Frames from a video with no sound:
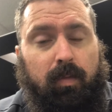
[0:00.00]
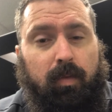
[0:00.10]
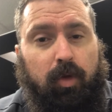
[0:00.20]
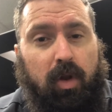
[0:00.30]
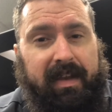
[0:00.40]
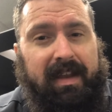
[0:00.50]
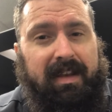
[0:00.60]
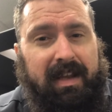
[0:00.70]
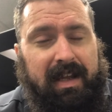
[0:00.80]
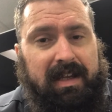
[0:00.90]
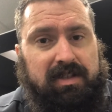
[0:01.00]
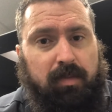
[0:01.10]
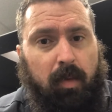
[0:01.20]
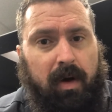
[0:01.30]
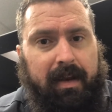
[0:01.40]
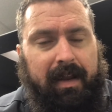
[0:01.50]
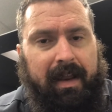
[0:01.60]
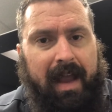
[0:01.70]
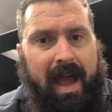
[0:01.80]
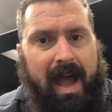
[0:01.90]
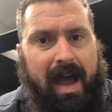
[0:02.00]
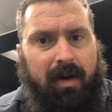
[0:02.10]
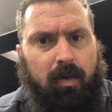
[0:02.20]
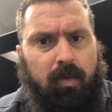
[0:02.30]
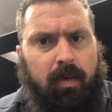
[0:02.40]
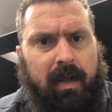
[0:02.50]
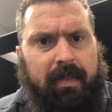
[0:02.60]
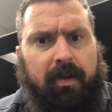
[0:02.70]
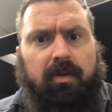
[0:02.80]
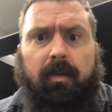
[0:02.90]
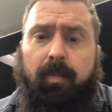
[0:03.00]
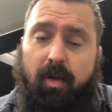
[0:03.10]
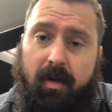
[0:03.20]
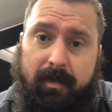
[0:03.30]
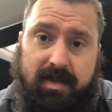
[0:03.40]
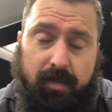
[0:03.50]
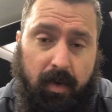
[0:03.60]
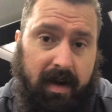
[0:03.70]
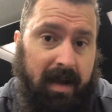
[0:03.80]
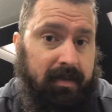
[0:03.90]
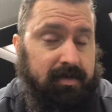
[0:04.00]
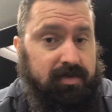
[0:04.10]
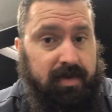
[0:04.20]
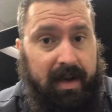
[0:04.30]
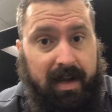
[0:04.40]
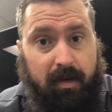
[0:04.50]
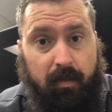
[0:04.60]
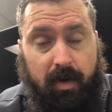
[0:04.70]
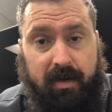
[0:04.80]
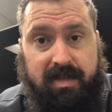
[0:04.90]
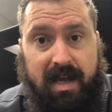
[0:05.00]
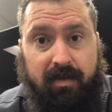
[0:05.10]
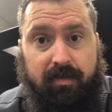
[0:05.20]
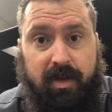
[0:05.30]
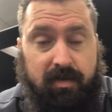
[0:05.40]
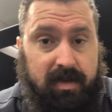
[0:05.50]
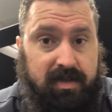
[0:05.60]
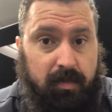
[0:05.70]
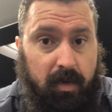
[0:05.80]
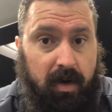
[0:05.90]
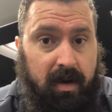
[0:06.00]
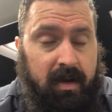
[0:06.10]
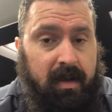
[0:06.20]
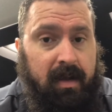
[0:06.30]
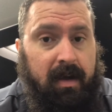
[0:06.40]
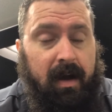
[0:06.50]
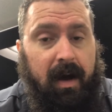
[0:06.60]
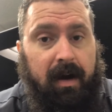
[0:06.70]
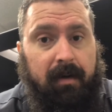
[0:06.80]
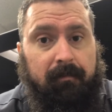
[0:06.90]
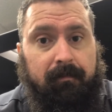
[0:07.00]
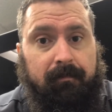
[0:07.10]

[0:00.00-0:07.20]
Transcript: look into each one and how their deployments work, how their training works, how units work, how